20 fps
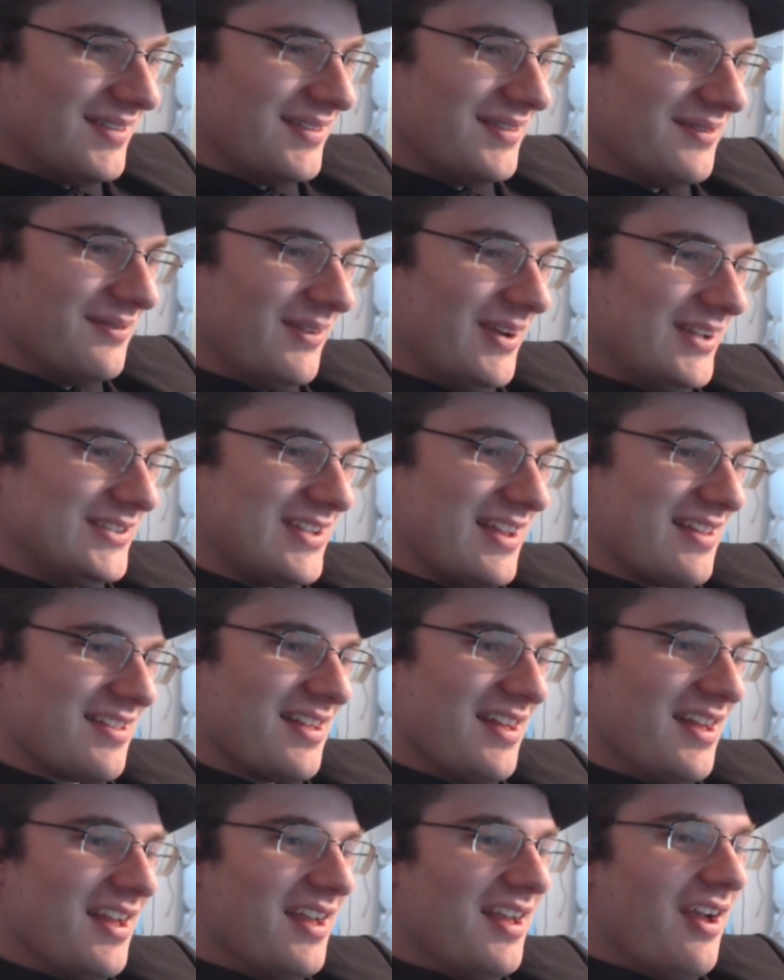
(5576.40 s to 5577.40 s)
Which is,
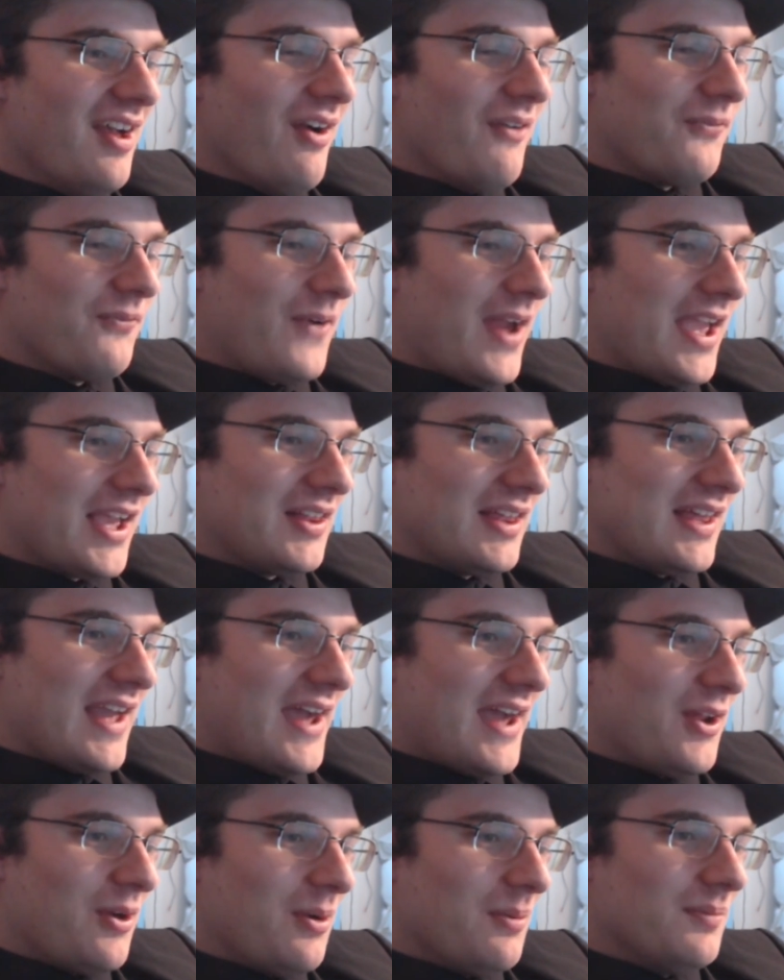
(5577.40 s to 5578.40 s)
frankly, I
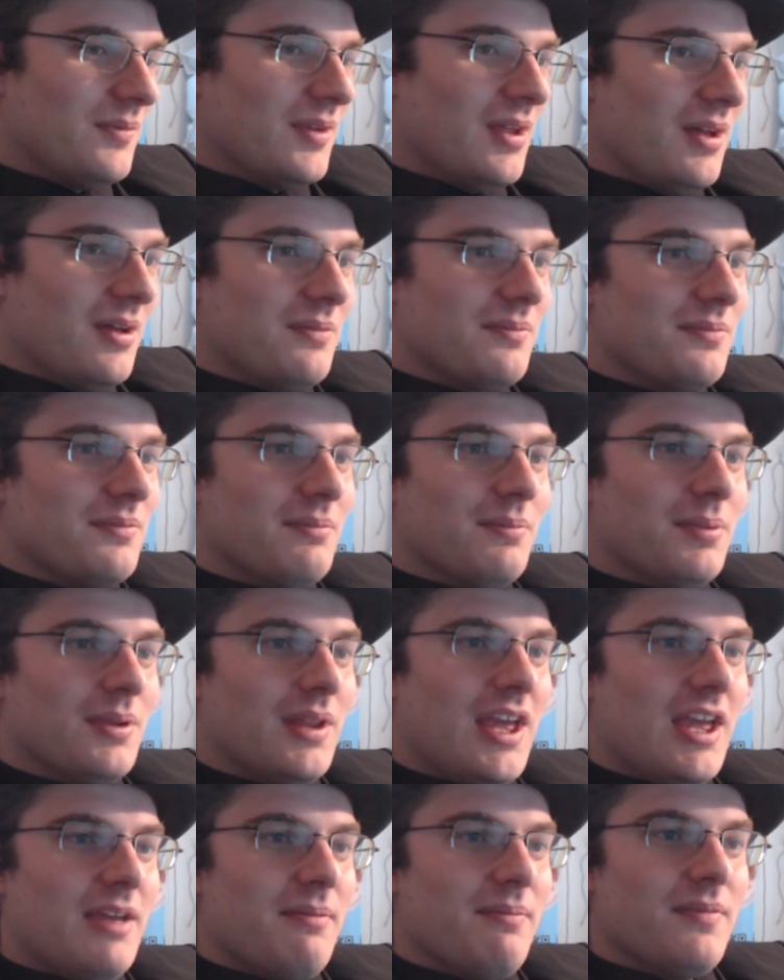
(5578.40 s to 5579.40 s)
don't
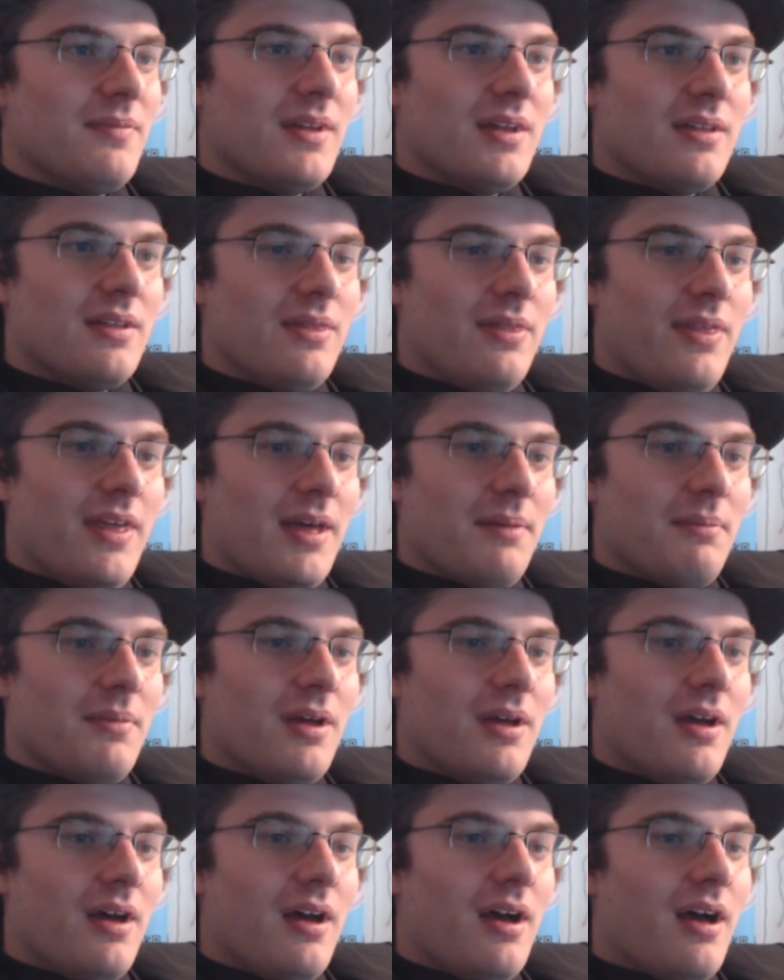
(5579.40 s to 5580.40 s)
blame them.
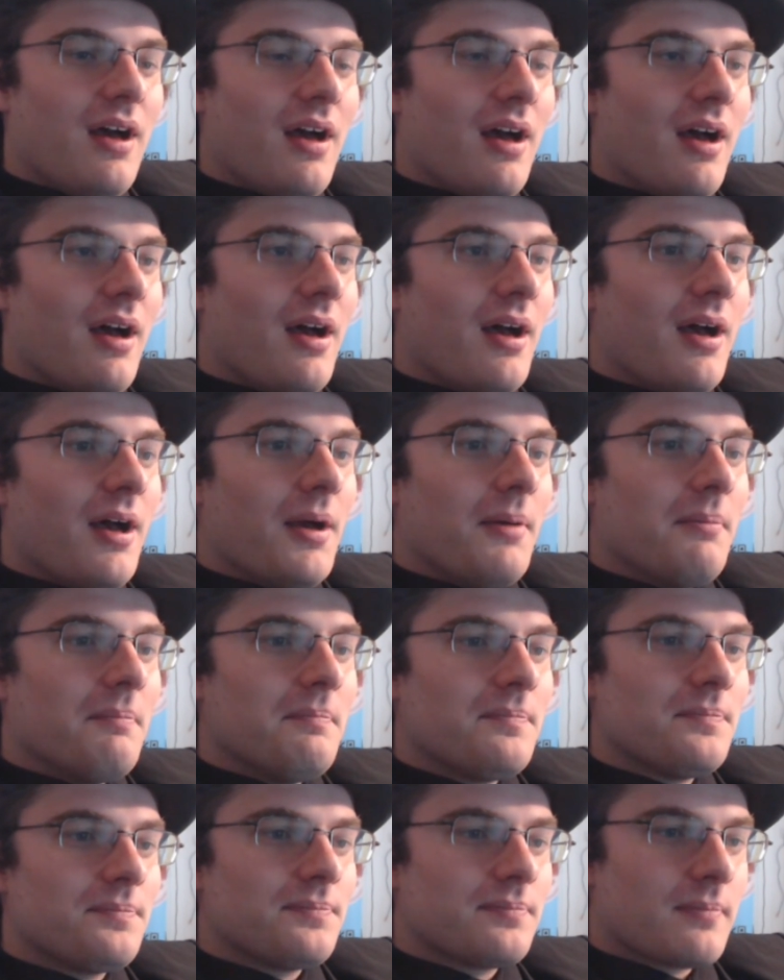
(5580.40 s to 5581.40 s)

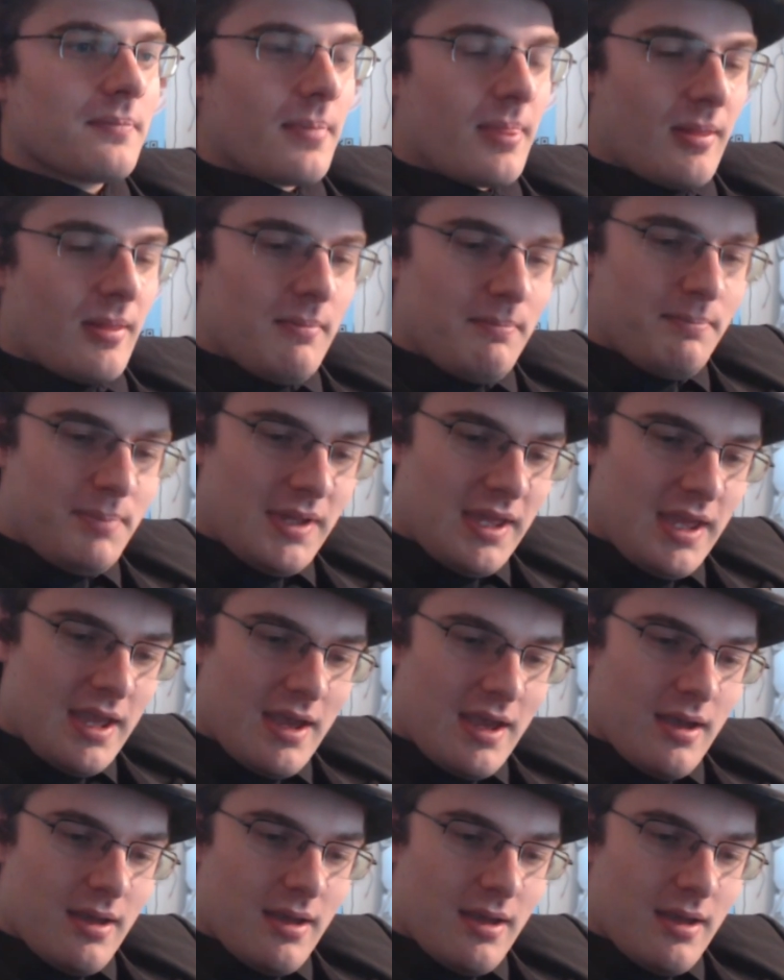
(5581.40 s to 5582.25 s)
But yeah,